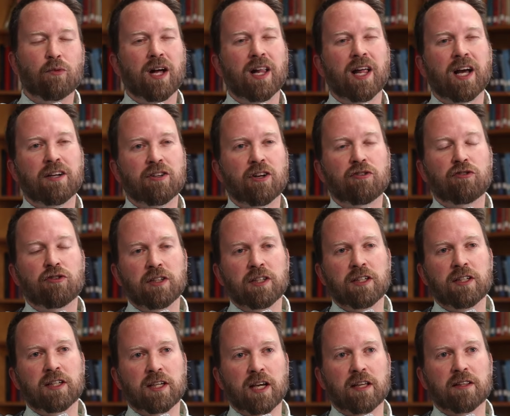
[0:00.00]
Well, I
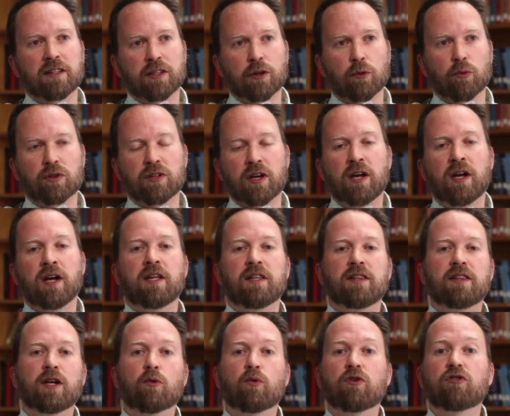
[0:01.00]
shouldn't indicate that
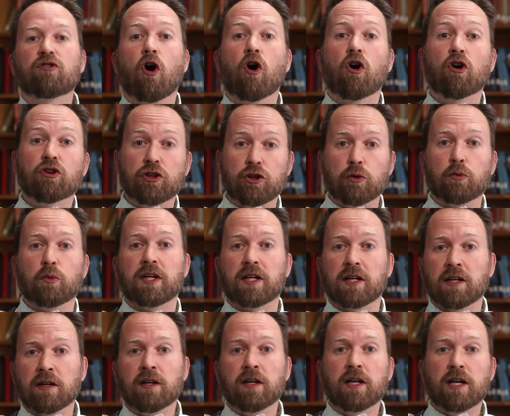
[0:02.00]
there was
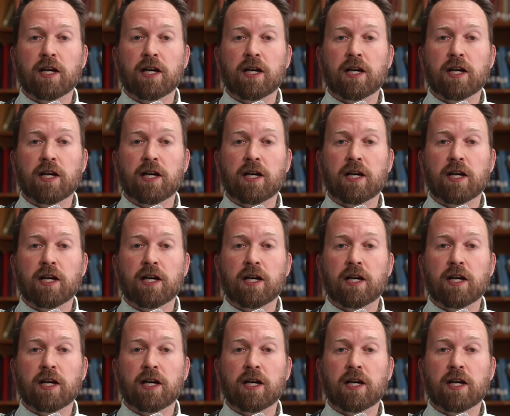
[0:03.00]
arguing